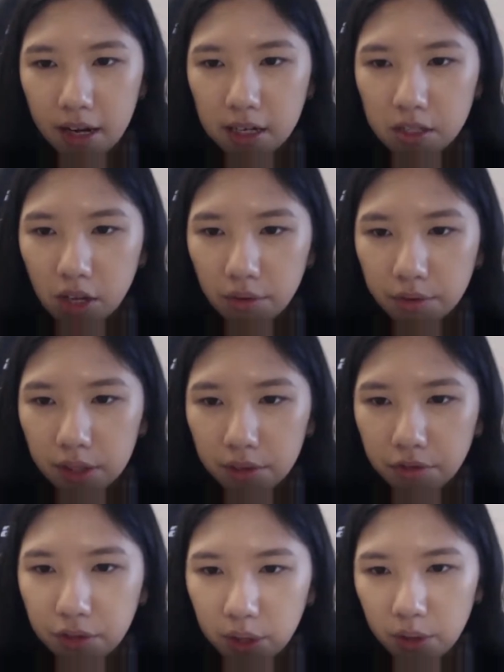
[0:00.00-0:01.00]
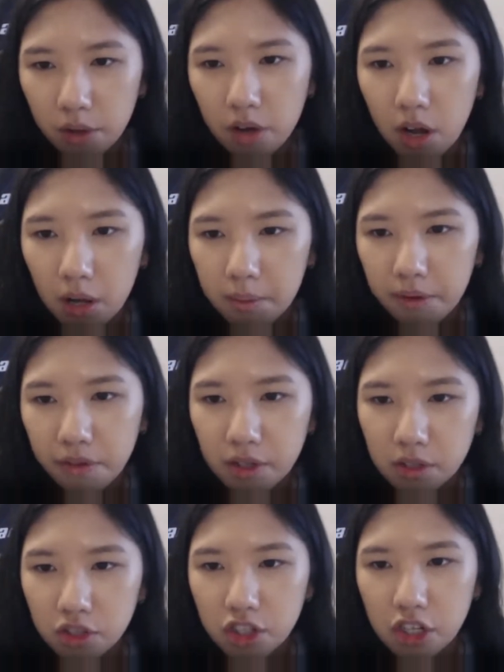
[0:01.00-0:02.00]
and it's not really frequent or common for
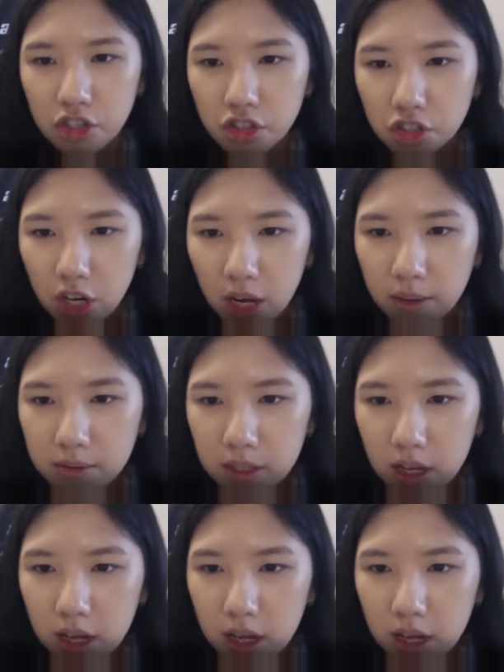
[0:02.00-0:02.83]
us to change jobs,